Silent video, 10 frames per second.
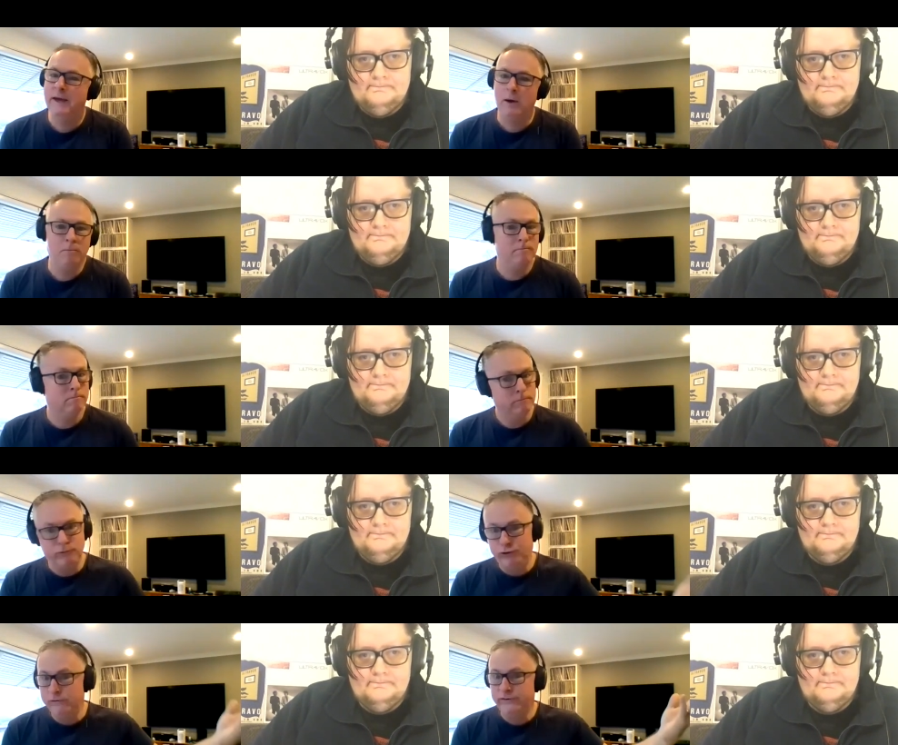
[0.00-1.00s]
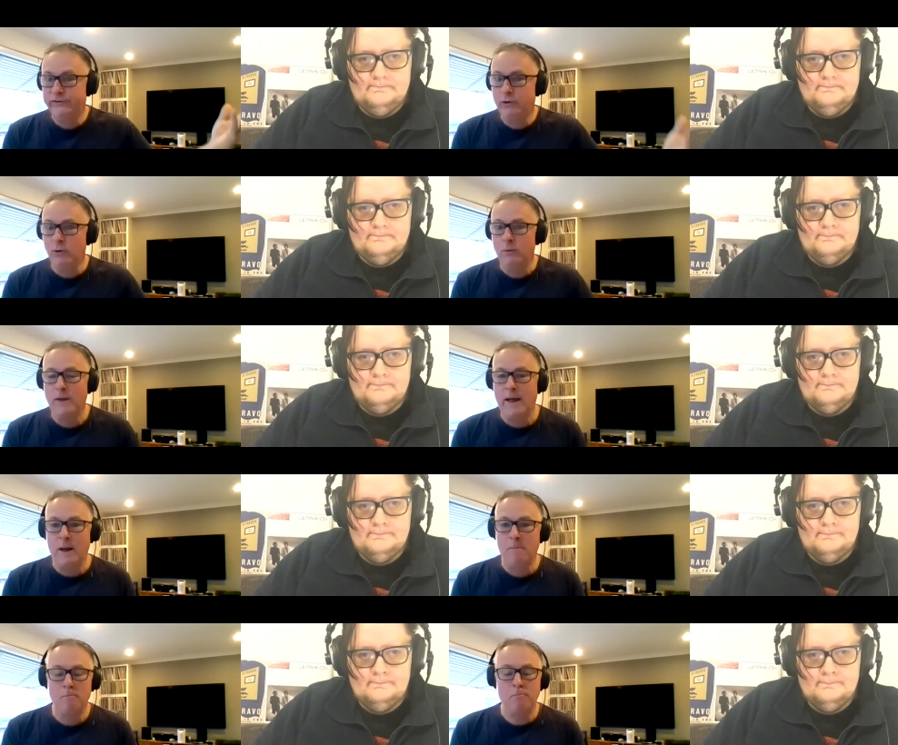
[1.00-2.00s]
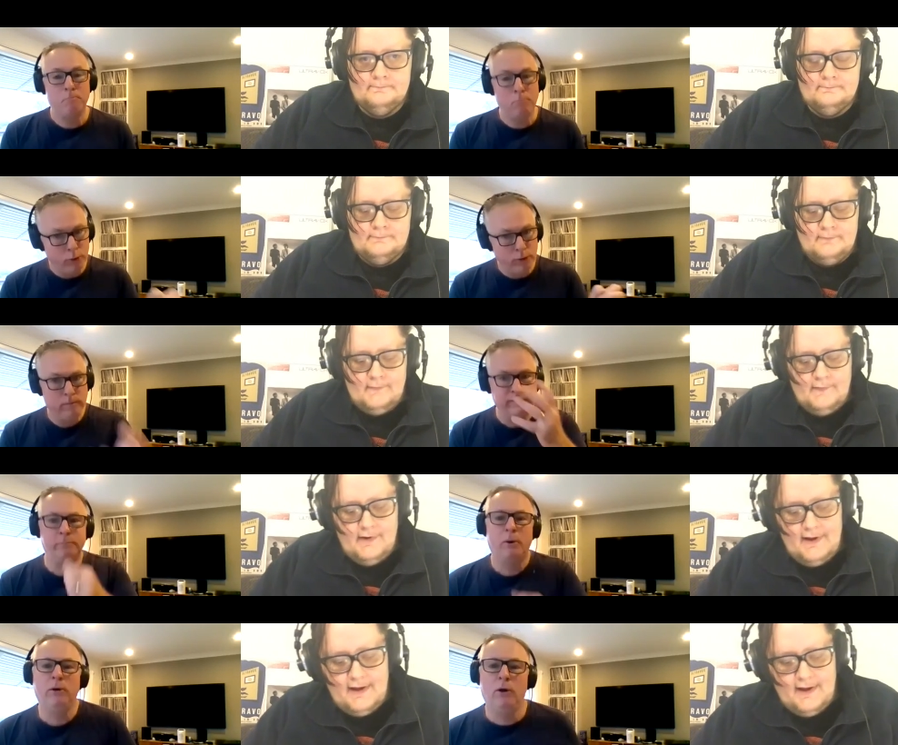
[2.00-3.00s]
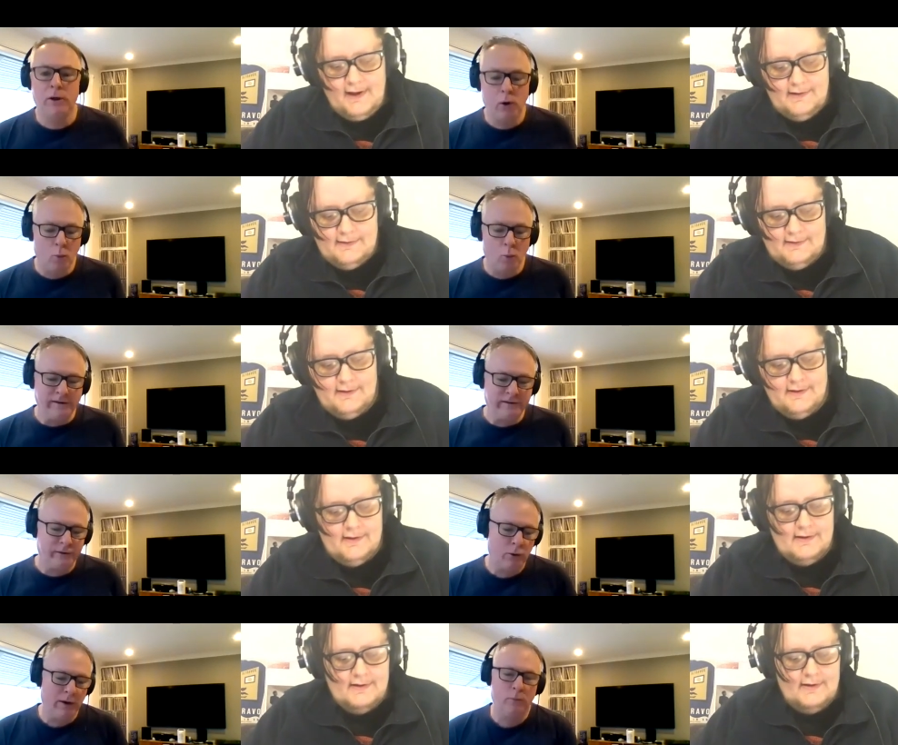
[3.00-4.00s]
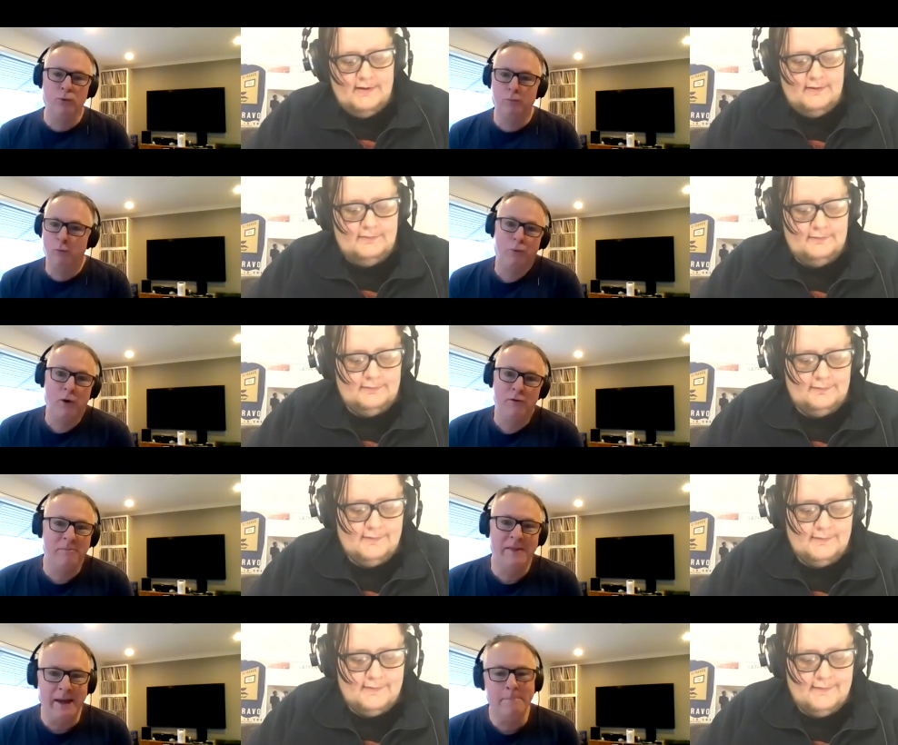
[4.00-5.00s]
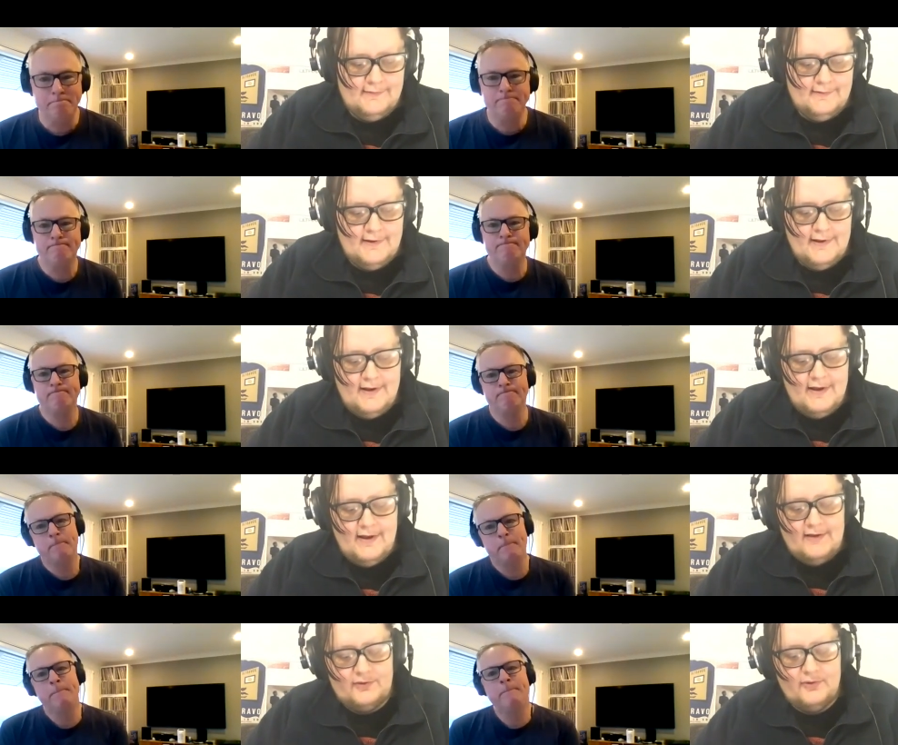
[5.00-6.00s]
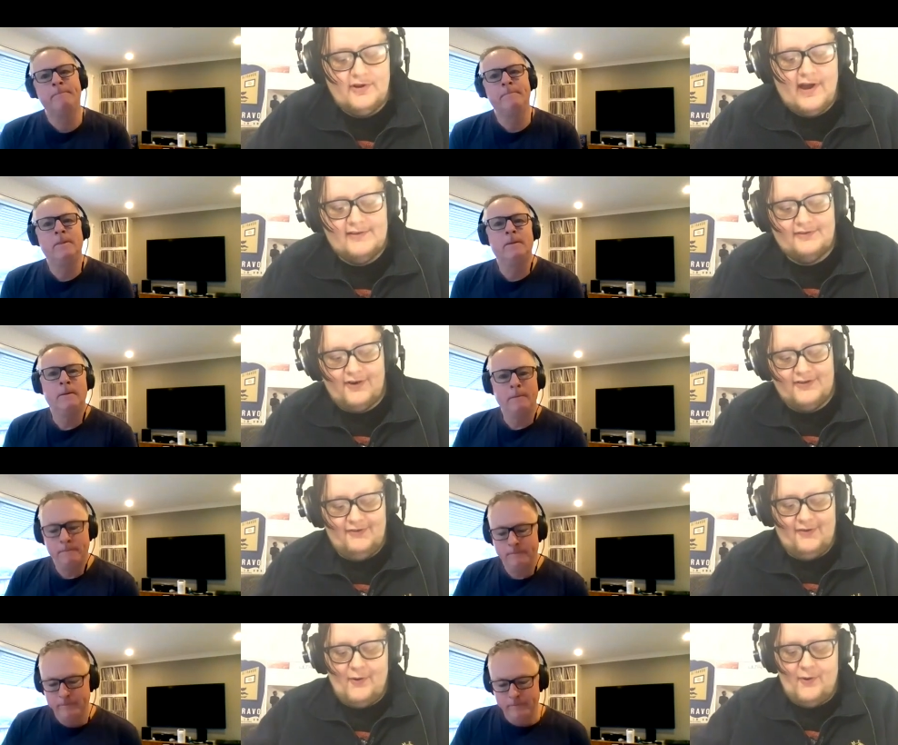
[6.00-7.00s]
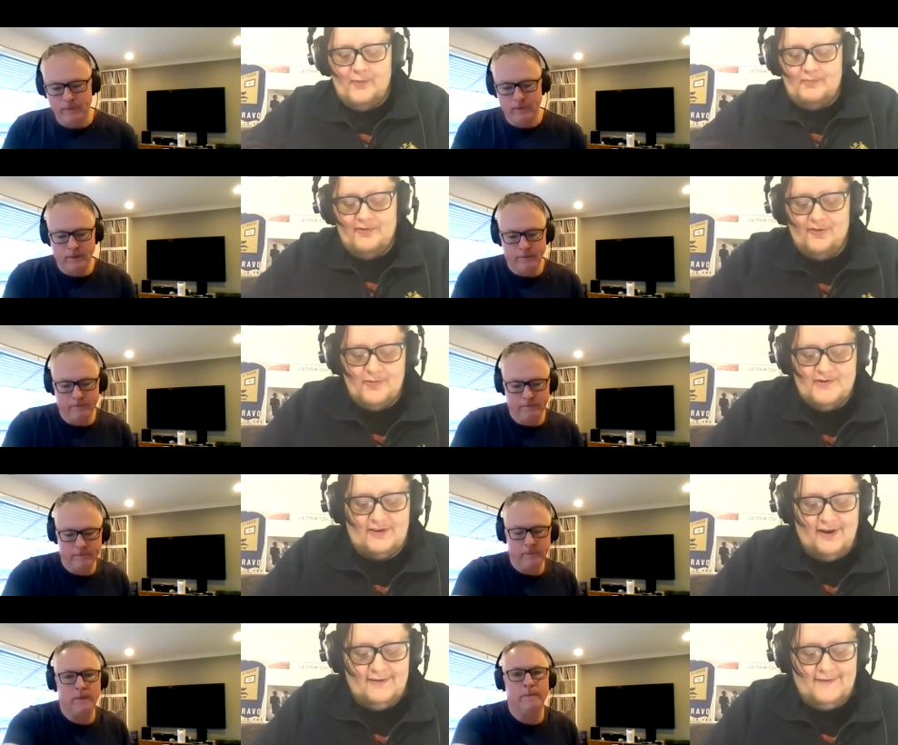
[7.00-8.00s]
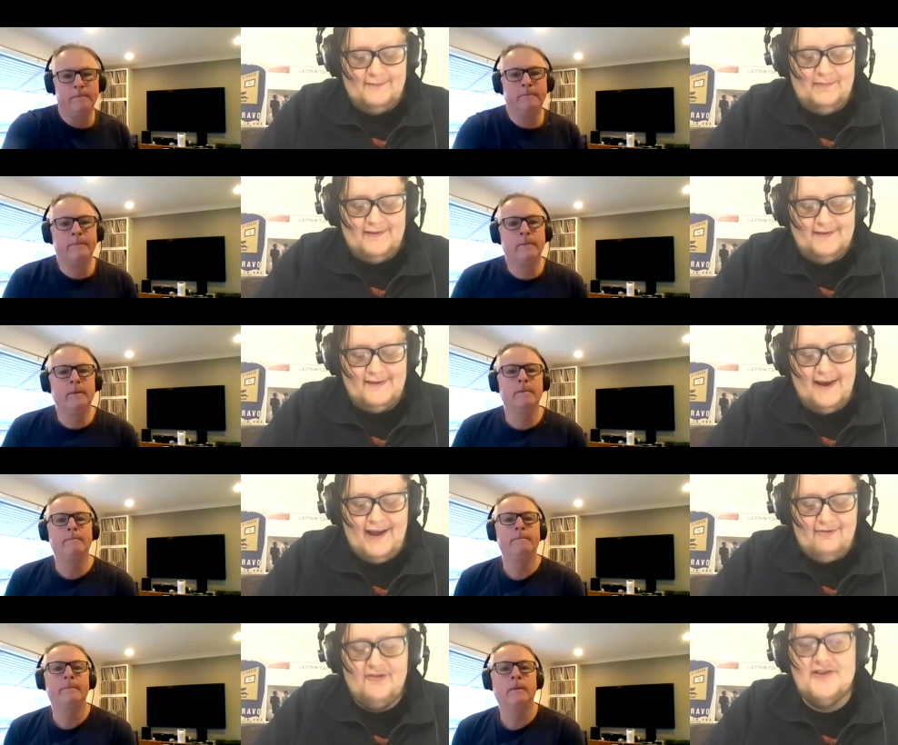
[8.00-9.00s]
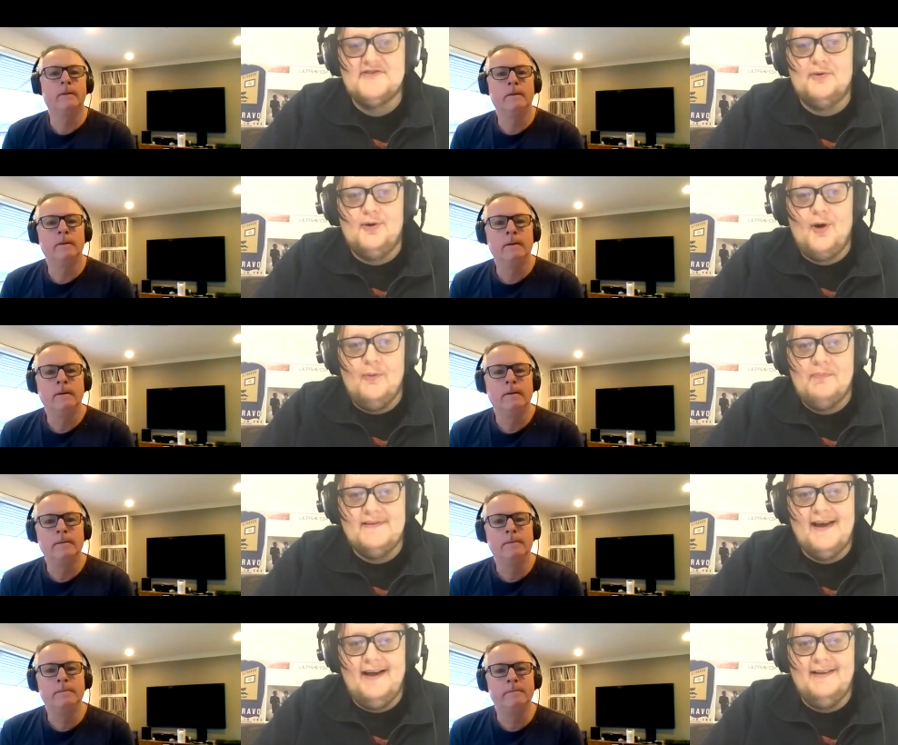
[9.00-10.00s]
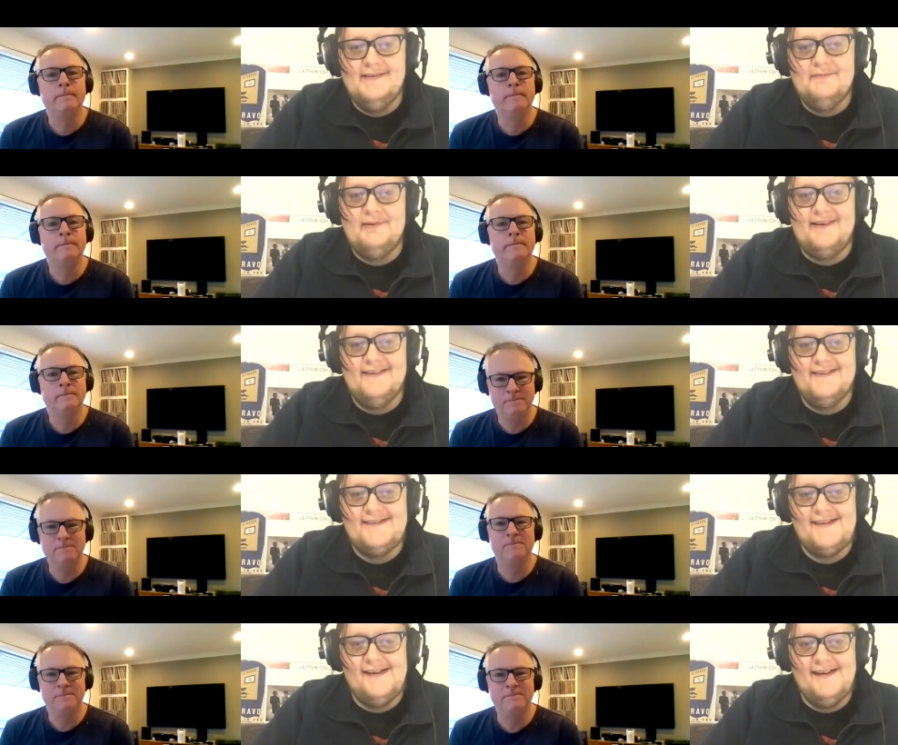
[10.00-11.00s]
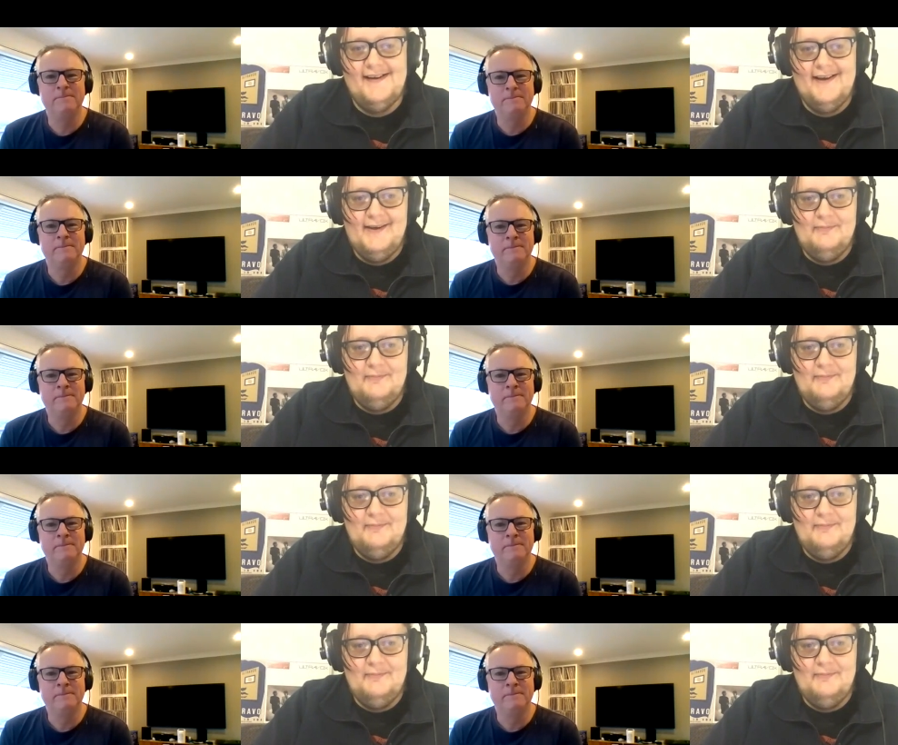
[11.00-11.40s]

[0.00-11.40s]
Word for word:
Speaker 1: yeah, choose a song. Um, put a, a spotlight yeah. on one song and we'll, we'll go from there.
Speaker 2: So yes, first of all, before we start with Peter, did I have a physical copy to hand because uh,